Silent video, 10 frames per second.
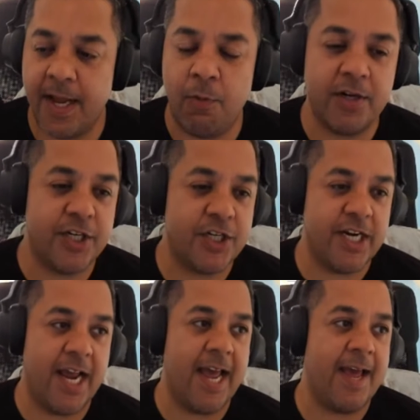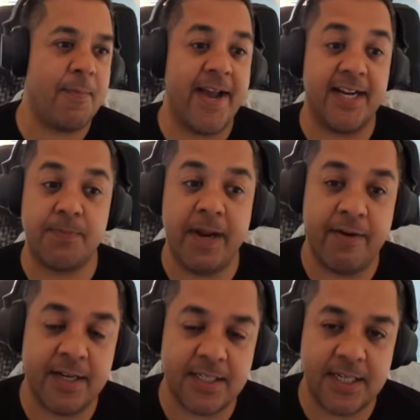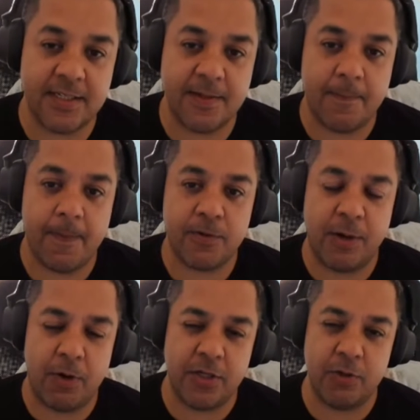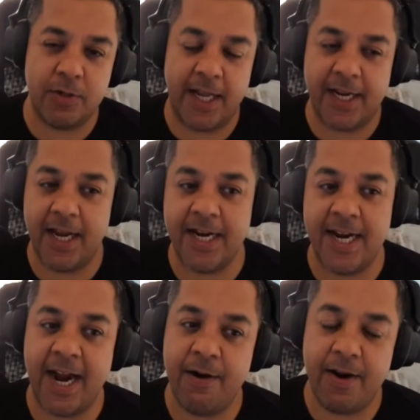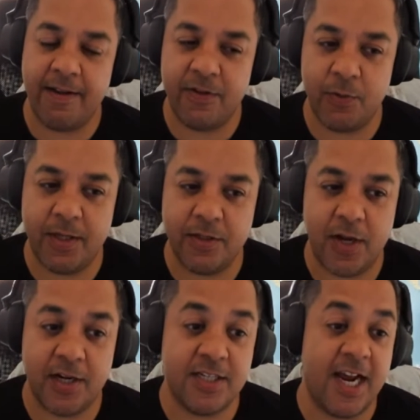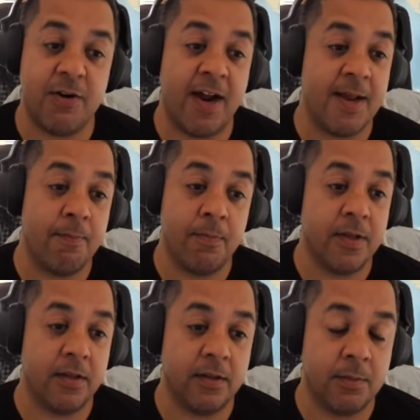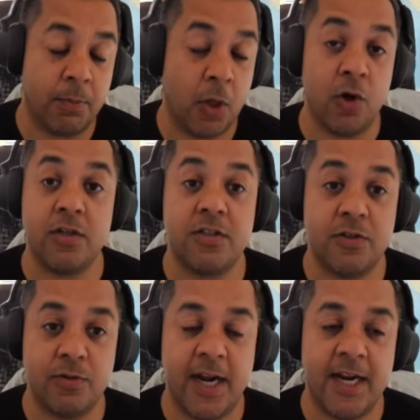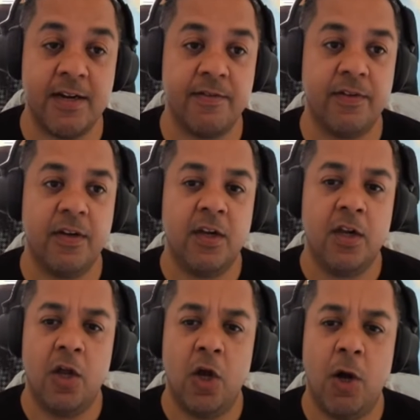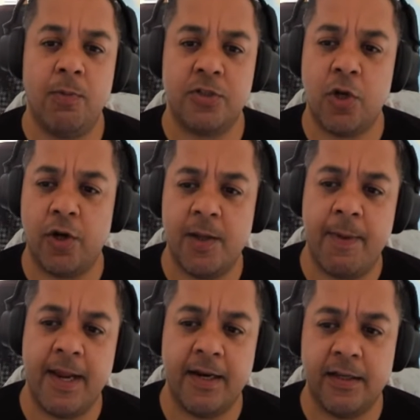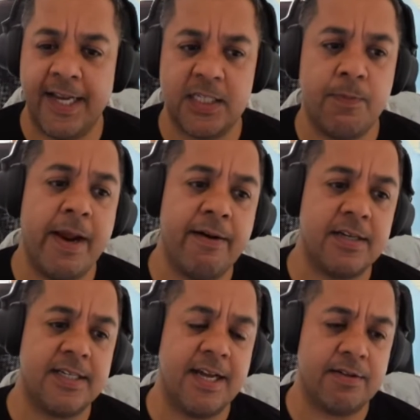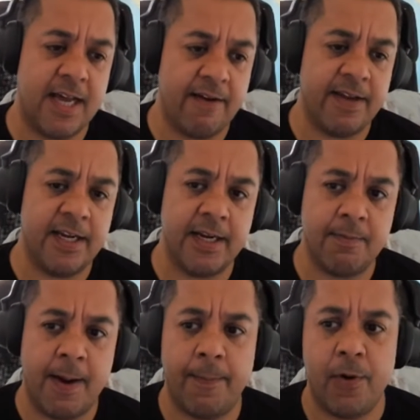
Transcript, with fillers: I wanted to share my experiences. So I wanted to do like a diary, if you will. So I just started writing blogs to kind of almost document the experiences I was having in my